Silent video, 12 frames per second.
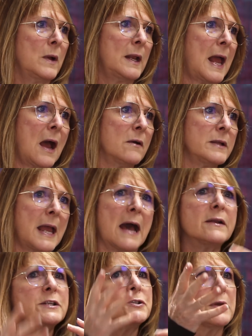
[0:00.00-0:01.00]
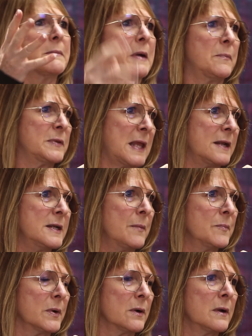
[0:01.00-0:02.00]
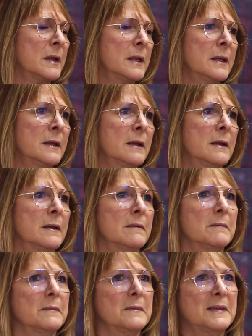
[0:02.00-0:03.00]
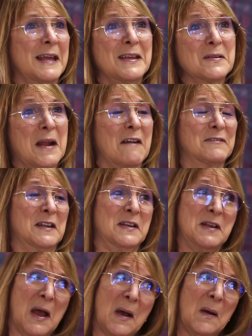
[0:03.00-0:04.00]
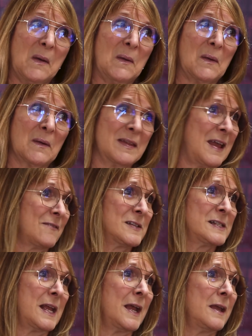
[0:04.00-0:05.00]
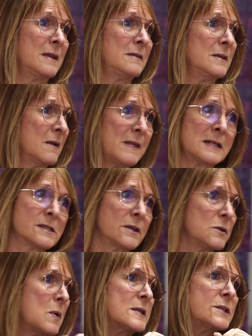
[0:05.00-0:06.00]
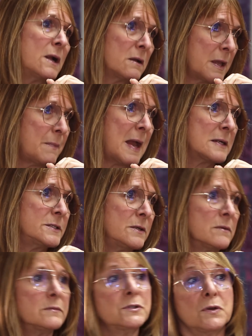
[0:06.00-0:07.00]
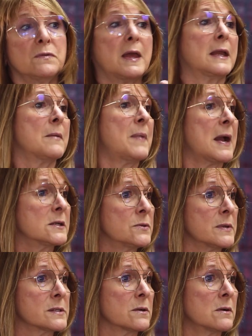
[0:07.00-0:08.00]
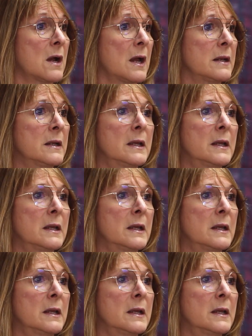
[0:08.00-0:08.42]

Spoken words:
How did you come up with that number? They either have to know or they have to say, that's a good question, I'll get back to you. Right. Do they get back to us or not?